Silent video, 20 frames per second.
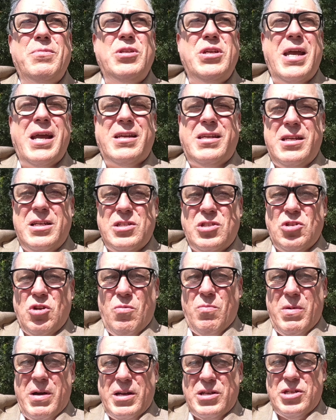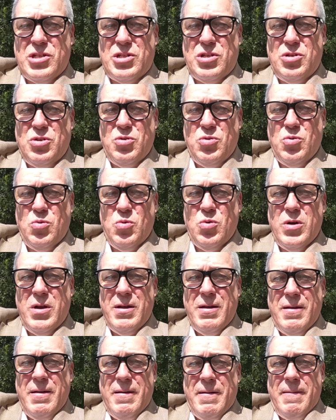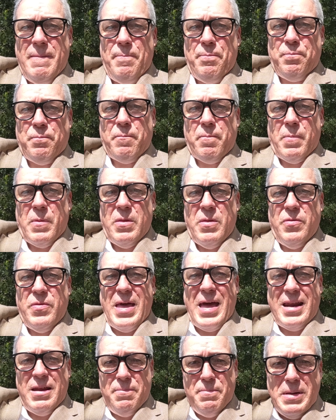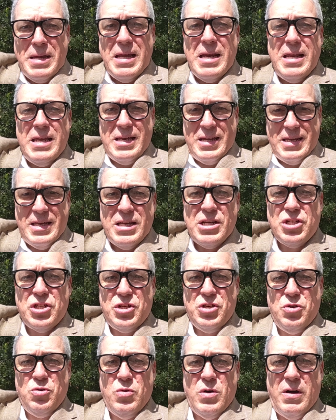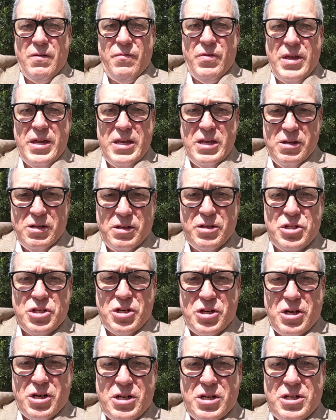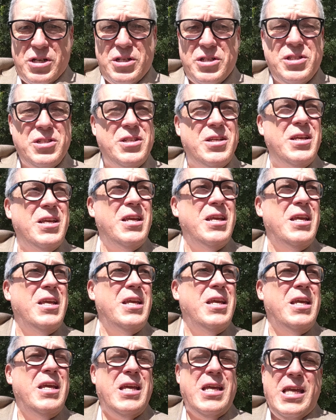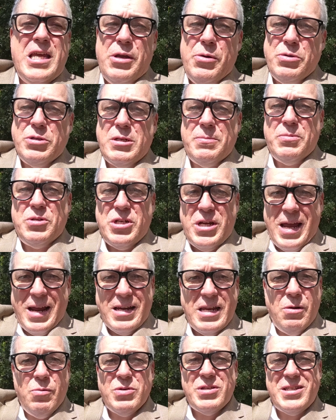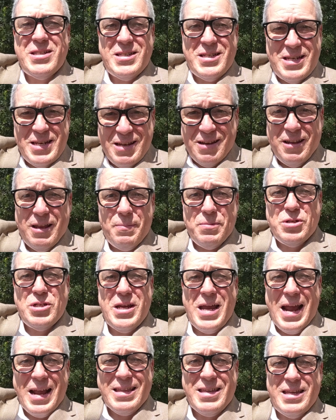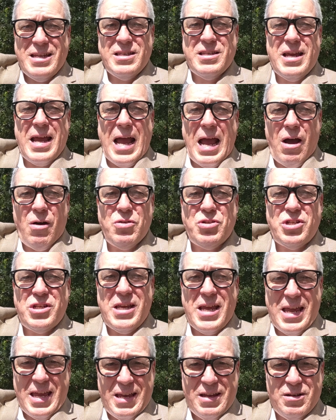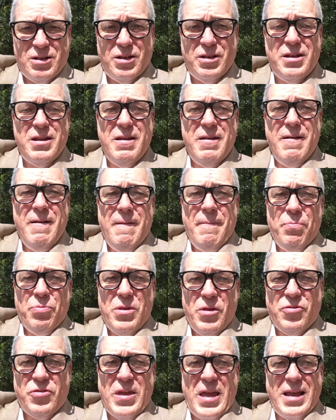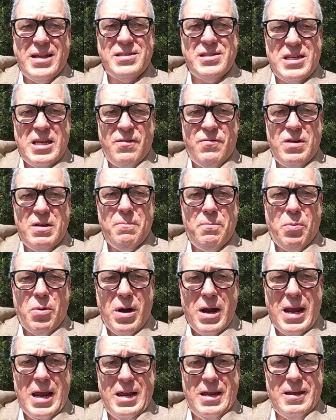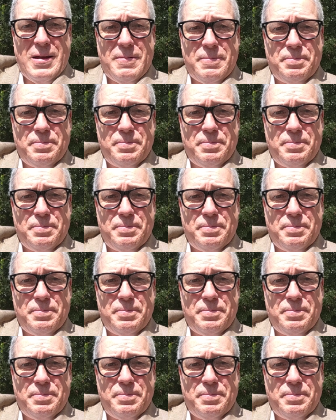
objecting so much to that immediate issue of the ill jurors, he was object he was still objecting to how she handled the Thanksgiving break.